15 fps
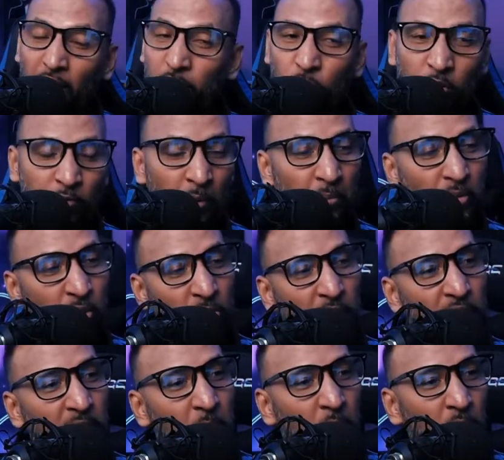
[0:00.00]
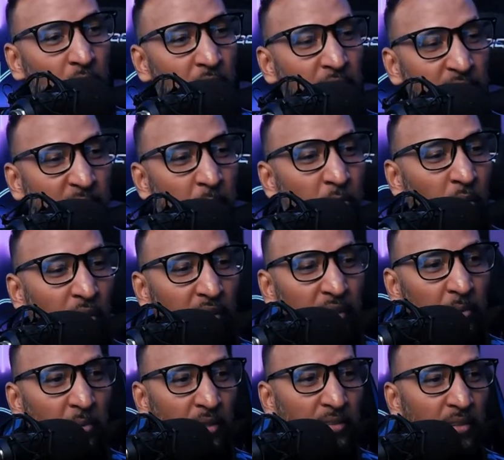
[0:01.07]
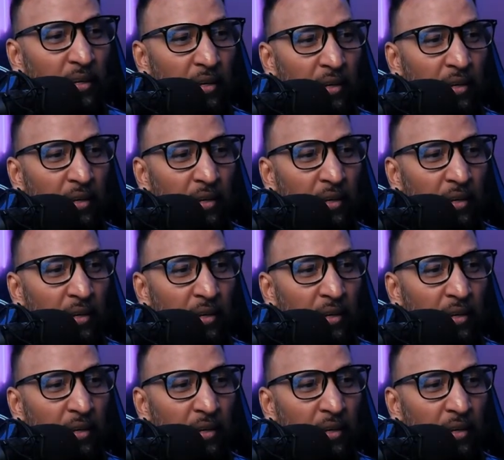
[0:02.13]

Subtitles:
don't know if I pronounce his name correctly, but